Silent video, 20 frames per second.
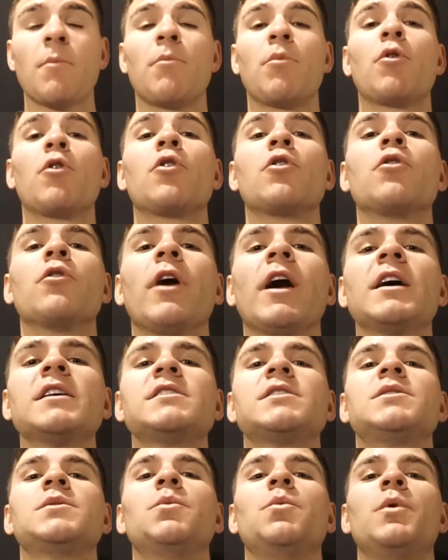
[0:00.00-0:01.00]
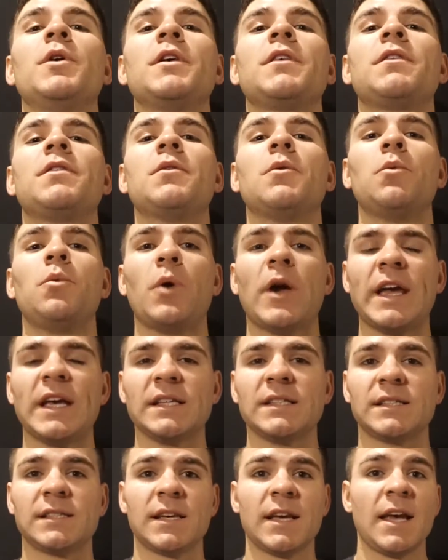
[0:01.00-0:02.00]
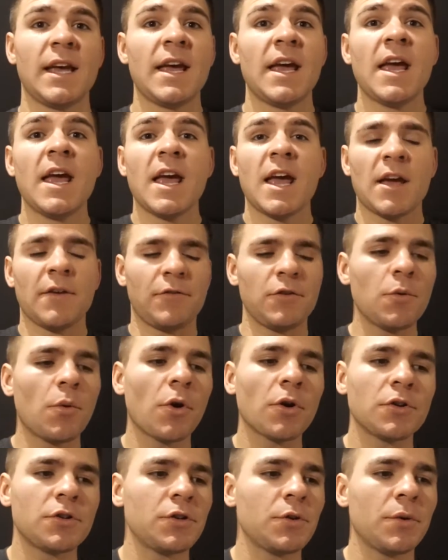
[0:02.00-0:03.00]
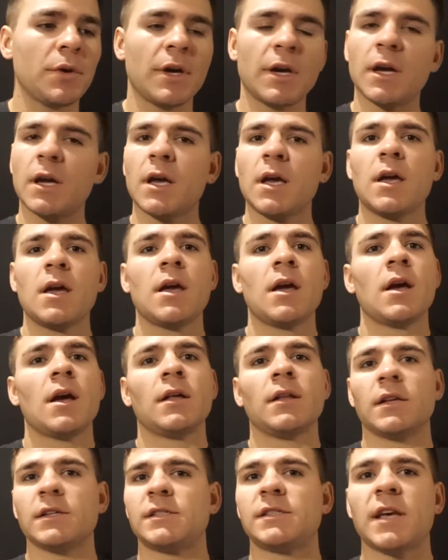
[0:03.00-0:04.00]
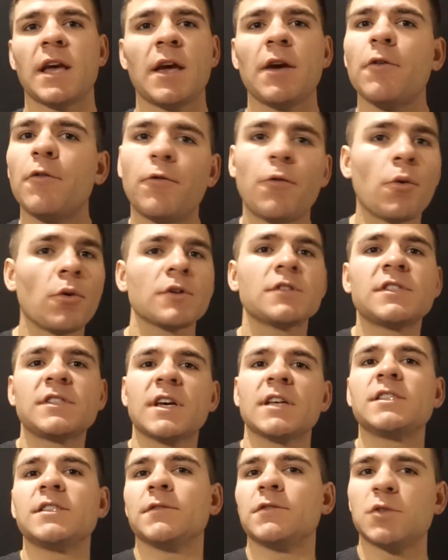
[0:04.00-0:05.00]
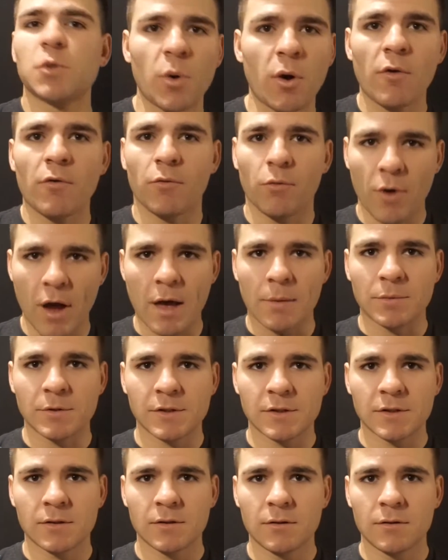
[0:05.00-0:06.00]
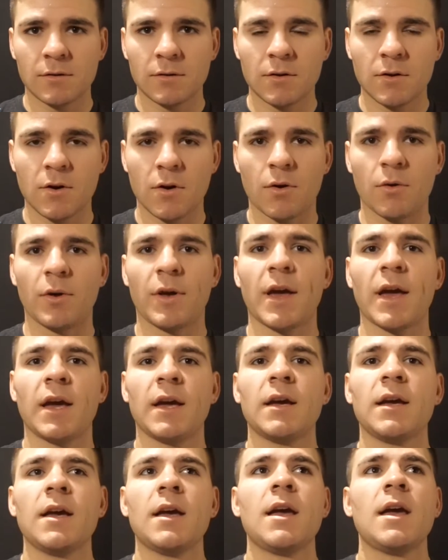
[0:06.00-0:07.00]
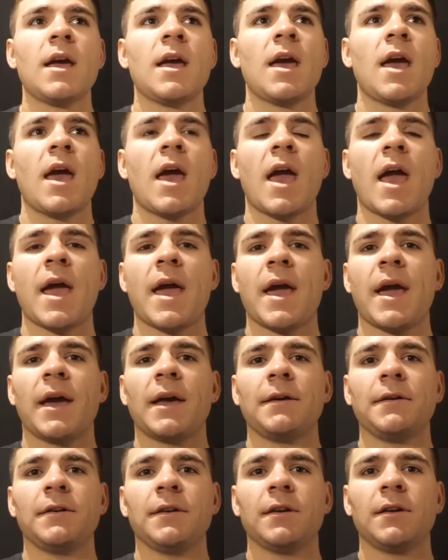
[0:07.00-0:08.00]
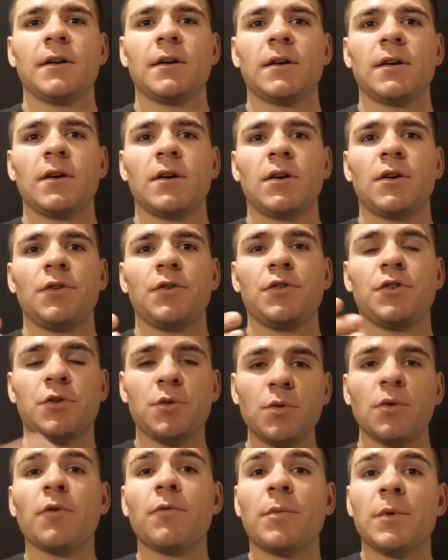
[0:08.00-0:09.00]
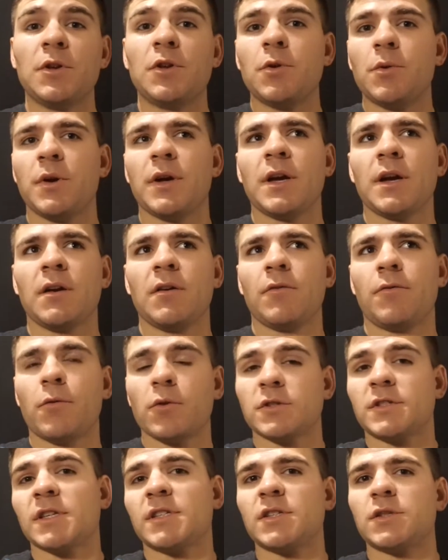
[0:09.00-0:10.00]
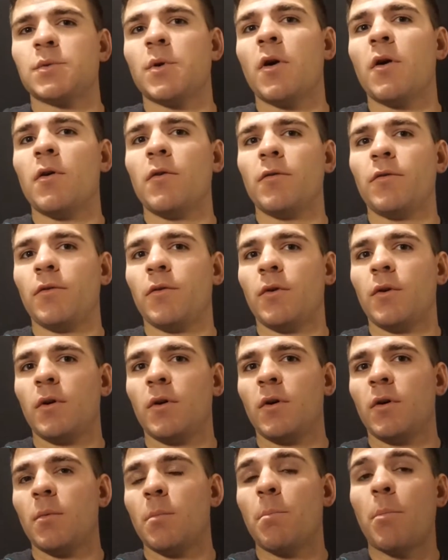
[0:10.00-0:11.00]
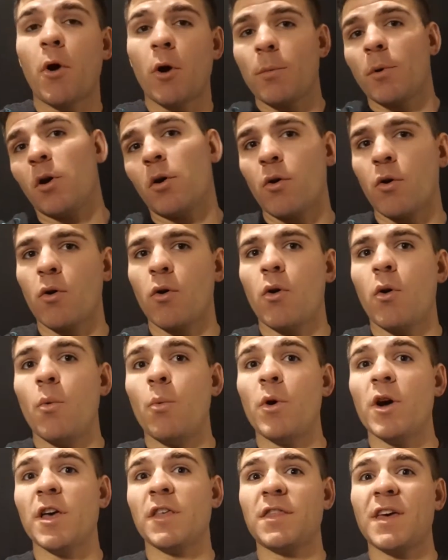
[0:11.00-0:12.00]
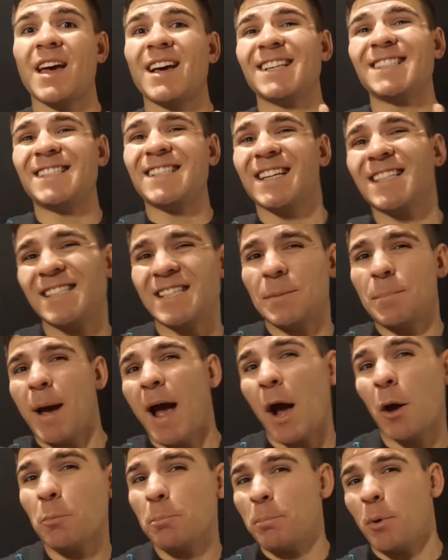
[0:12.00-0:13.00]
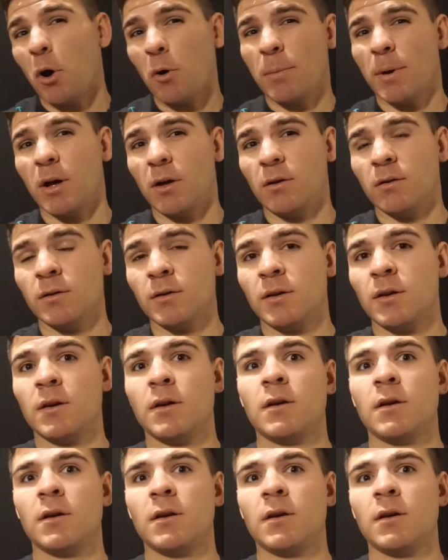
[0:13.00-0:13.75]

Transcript: Progress with the weights. If you are doing, let's say, 4 sets of 12 reps, okay? And you have been doing 4 sets of 12 barbell curl with a 60-pound barbell.